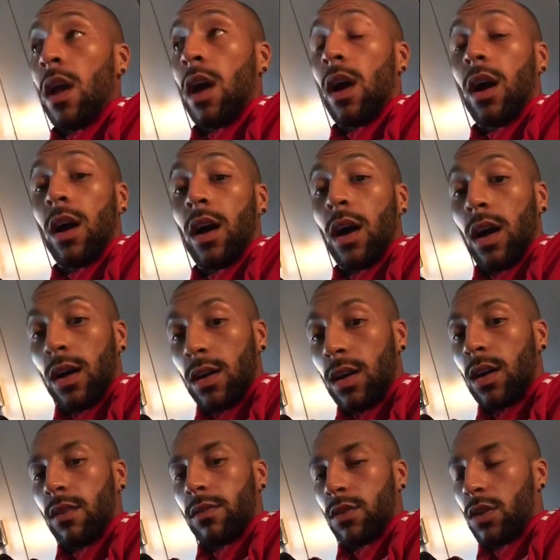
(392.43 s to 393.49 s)
Ah,
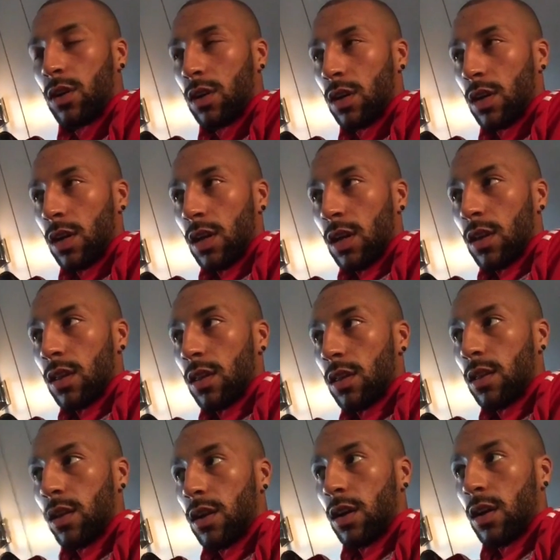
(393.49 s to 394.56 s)
I forgot
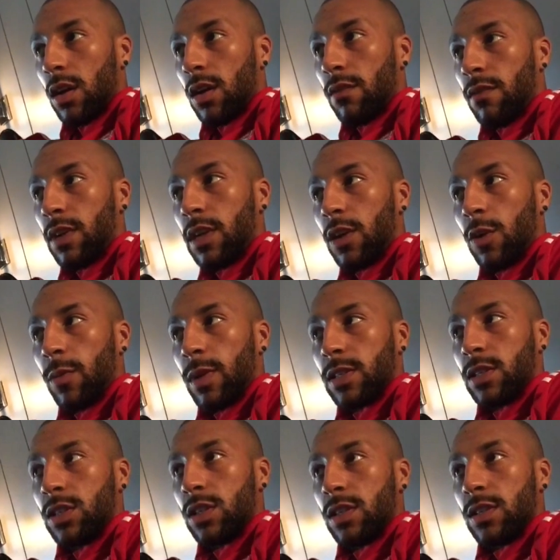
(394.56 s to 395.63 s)
the video
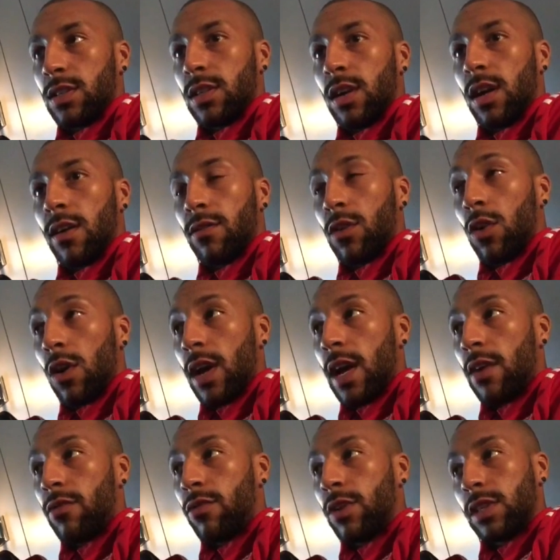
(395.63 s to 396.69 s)
messages. I've got
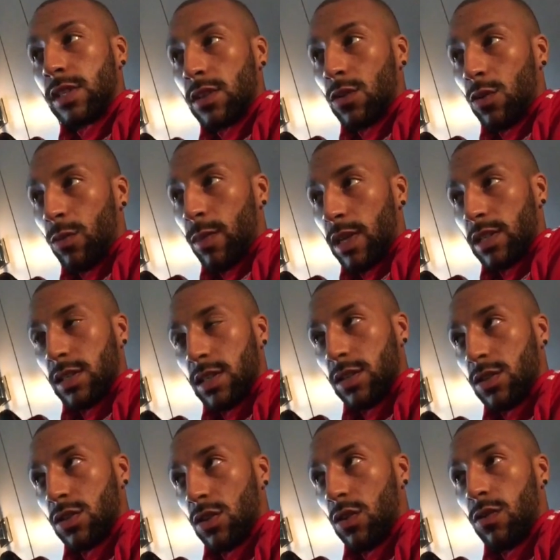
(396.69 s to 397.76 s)
every single
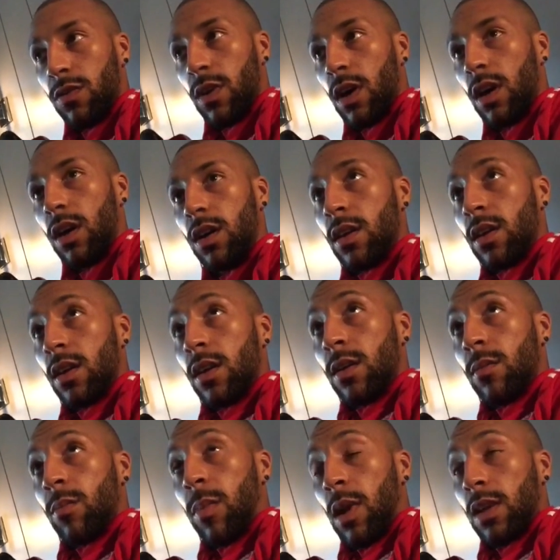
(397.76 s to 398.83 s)
message so far,
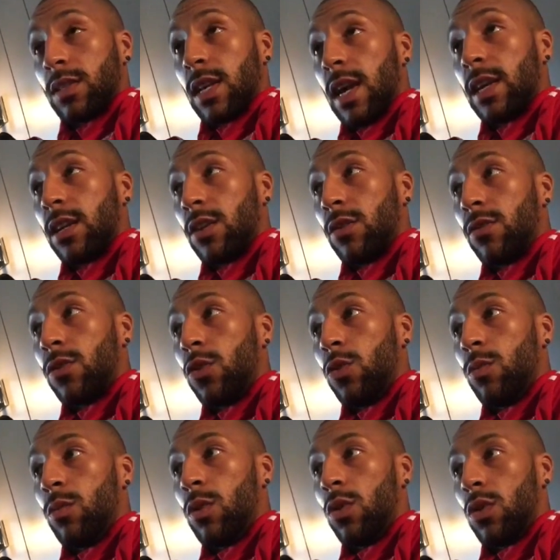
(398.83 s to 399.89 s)
plus I added a few
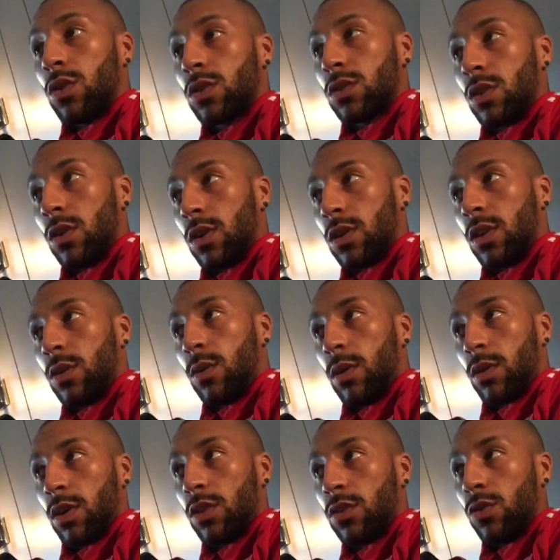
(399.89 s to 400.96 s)
more, so I don't know what
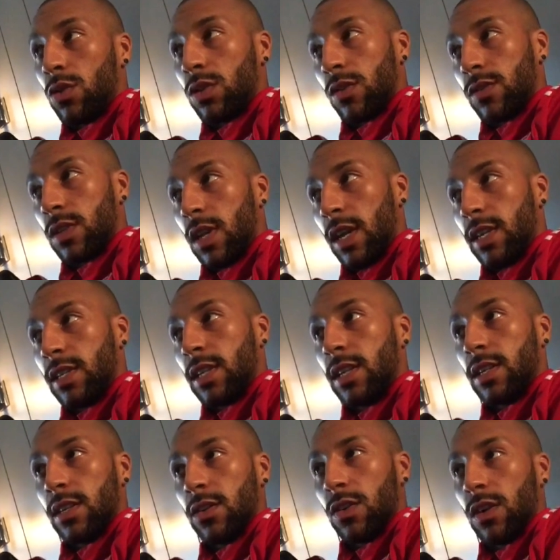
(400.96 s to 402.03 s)
I'm going to do because obviously I
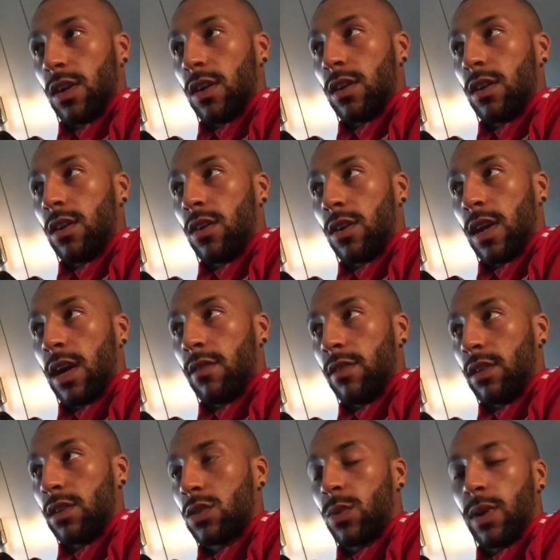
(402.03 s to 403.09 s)
intended on
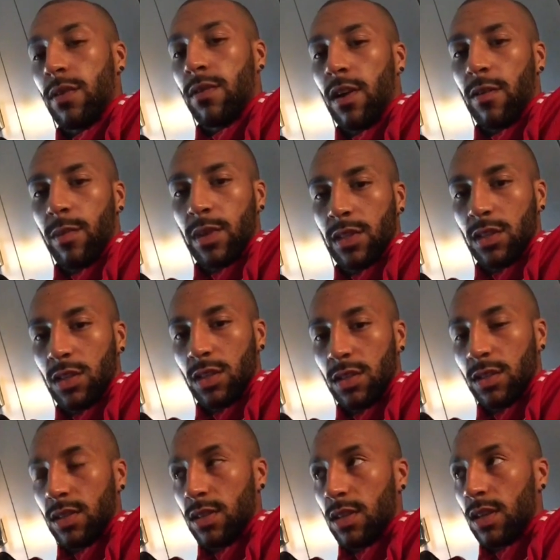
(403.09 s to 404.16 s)
having 25
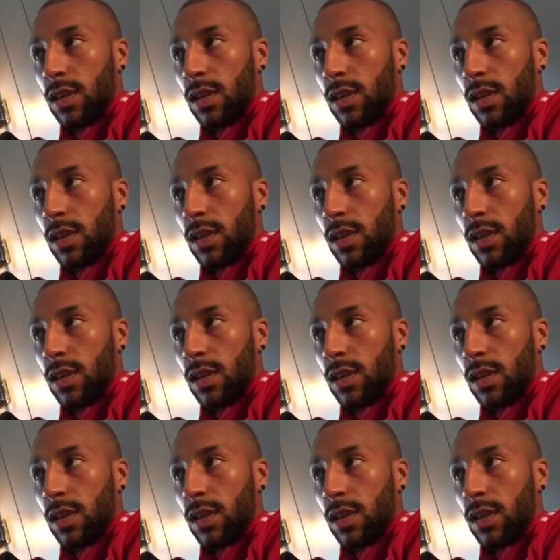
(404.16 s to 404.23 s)
messages,